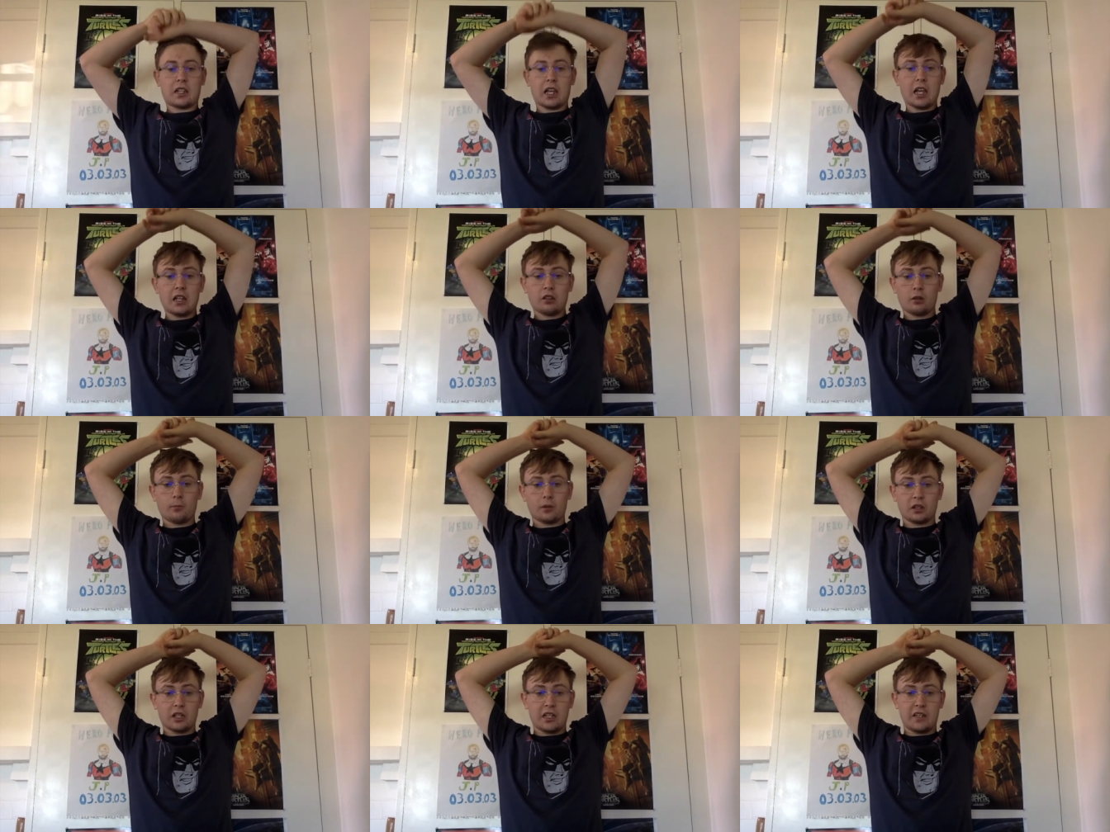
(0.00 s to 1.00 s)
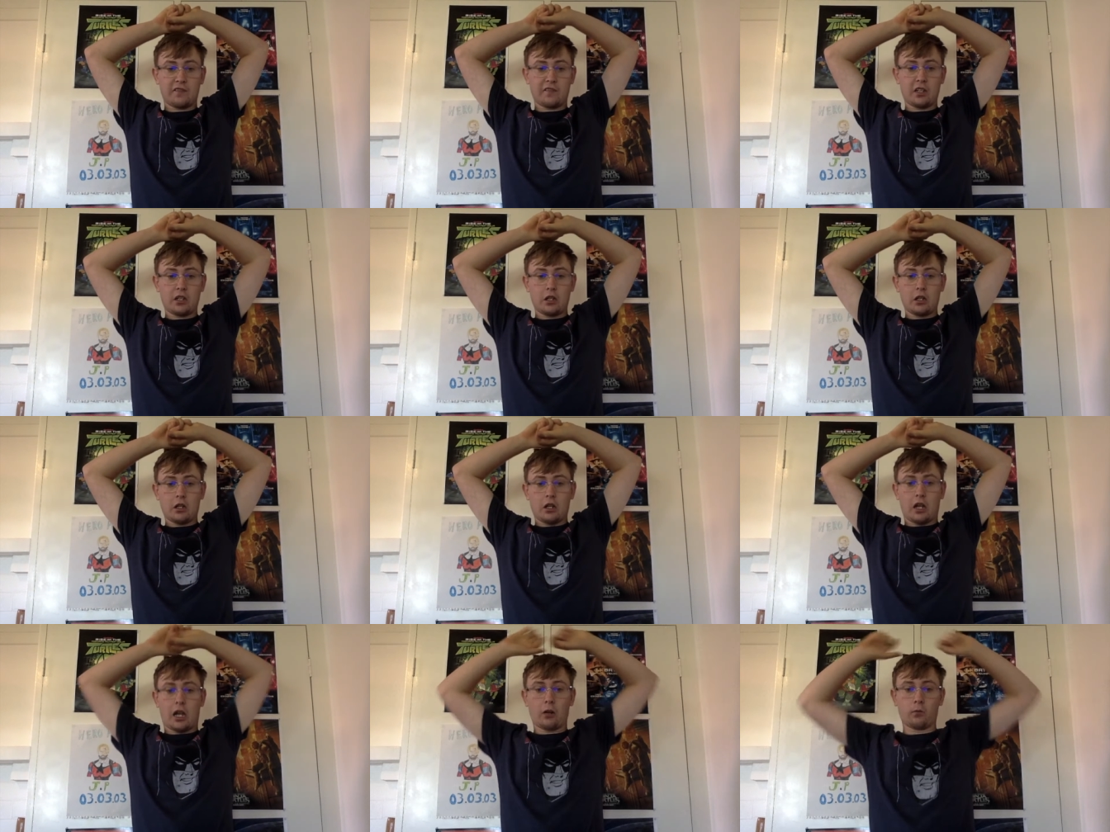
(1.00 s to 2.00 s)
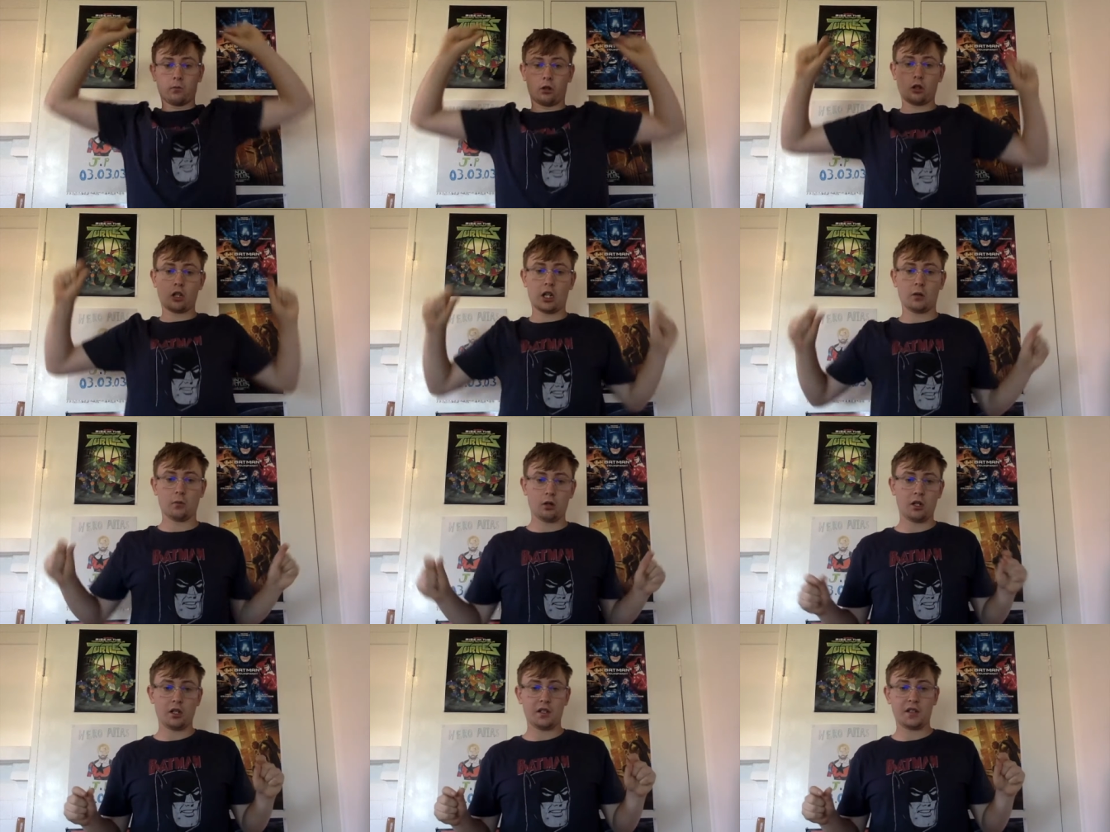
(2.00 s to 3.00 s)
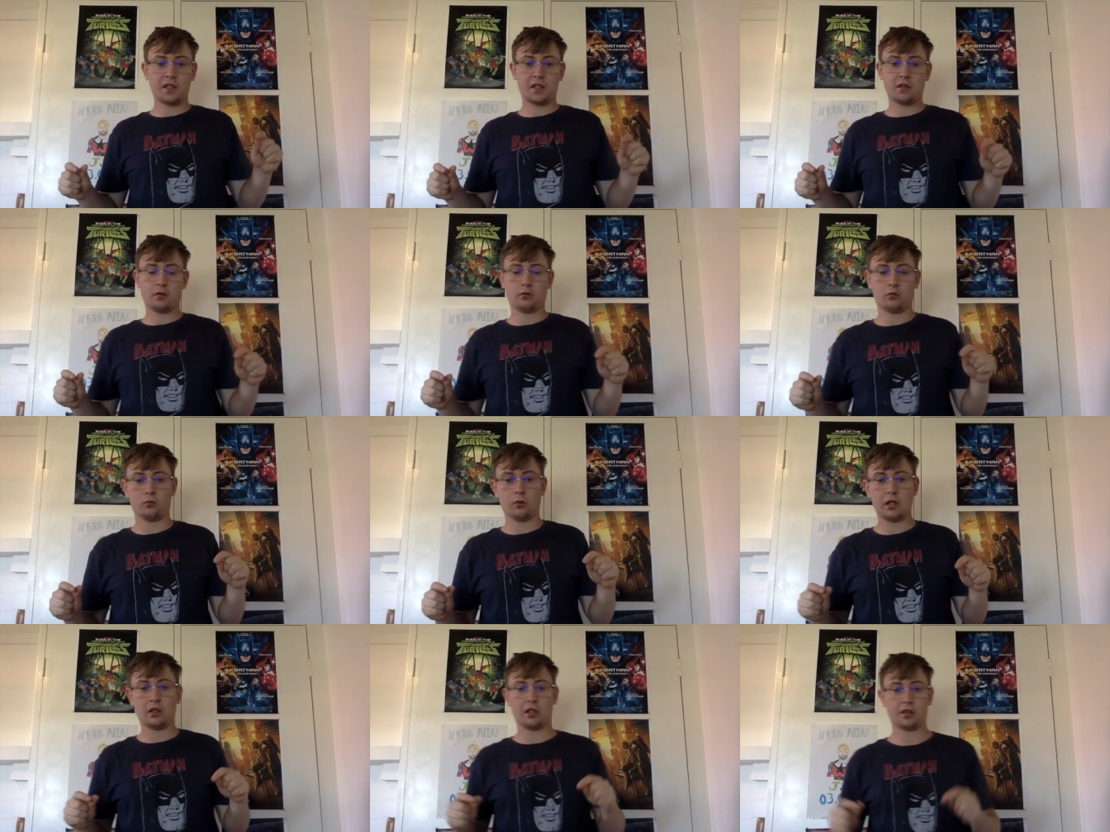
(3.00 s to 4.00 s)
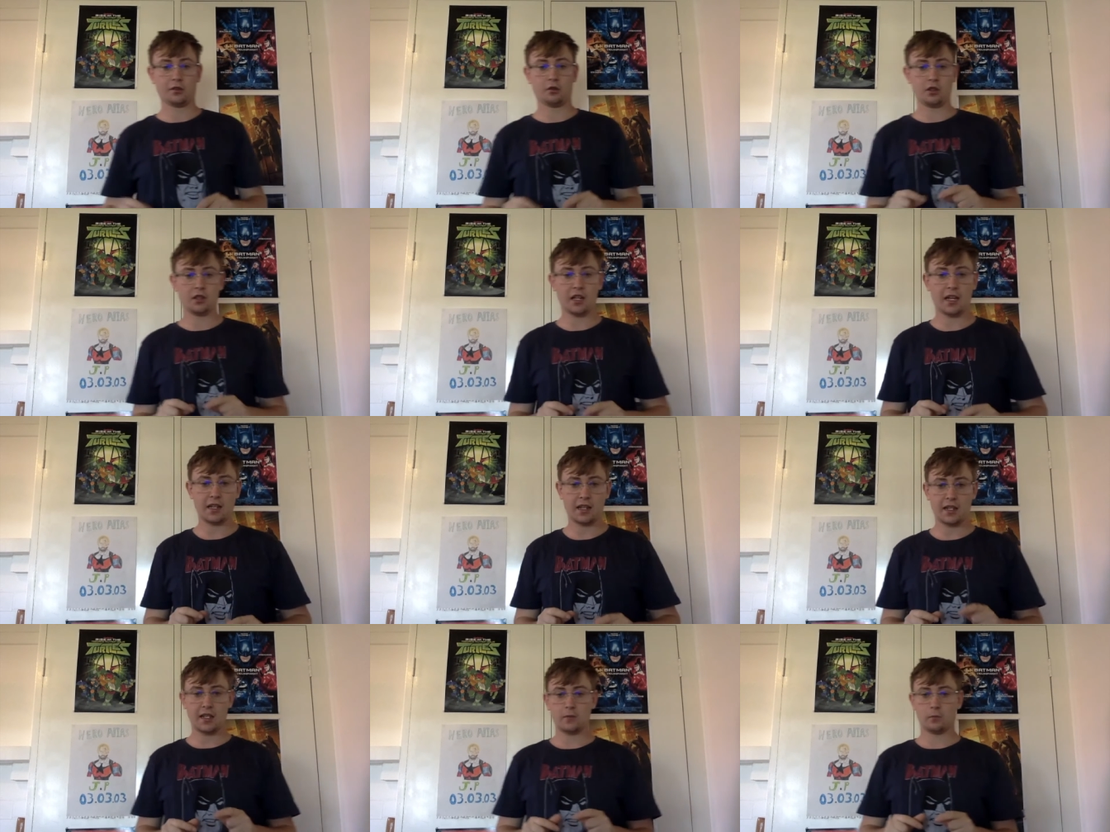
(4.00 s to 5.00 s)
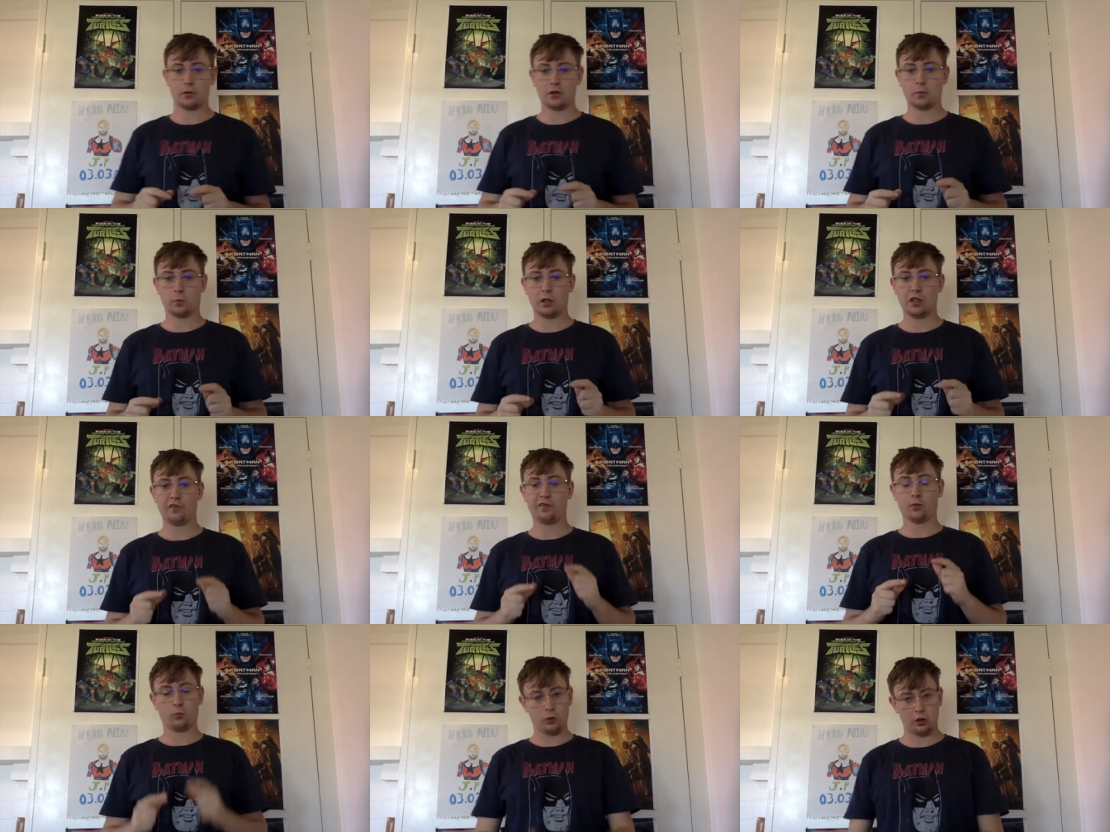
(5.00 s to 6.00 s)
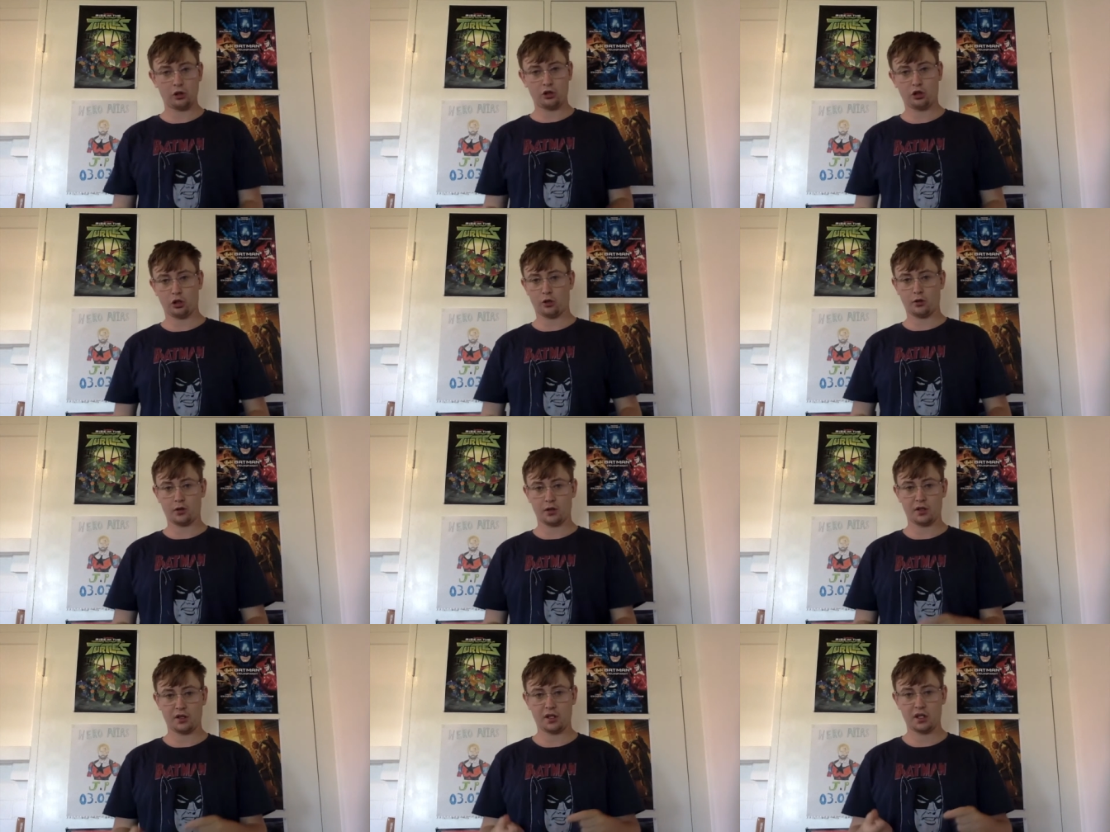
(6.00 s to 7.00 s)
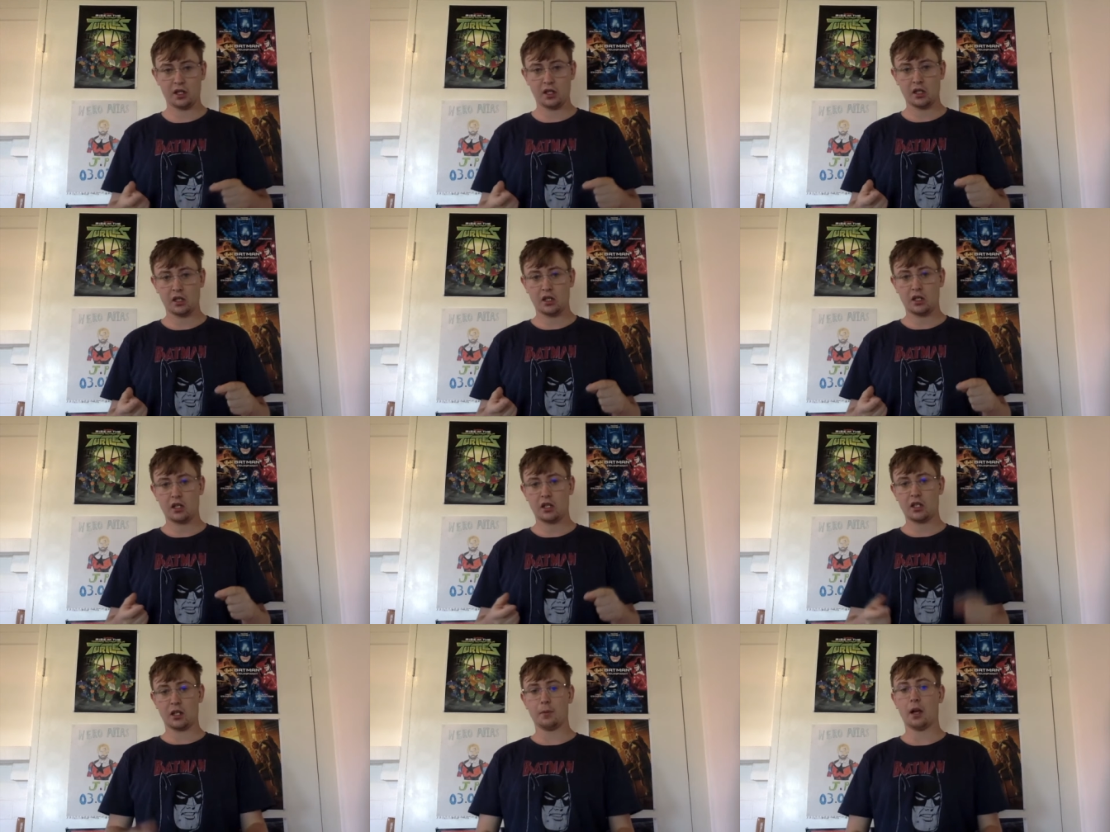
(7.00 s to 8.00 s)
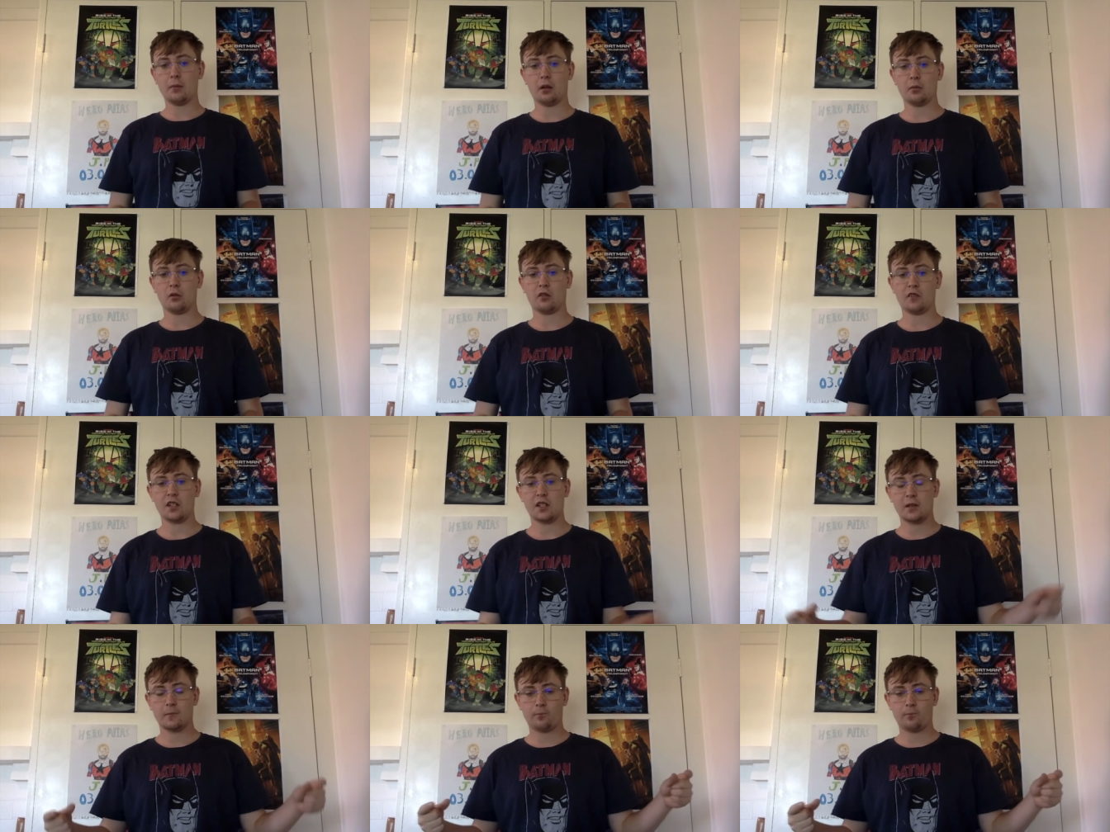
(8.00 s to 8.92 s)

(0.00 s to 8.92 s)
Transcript: cannot believe how wrong I was when I thought that he was one of the worst Jokers in the Batman movies.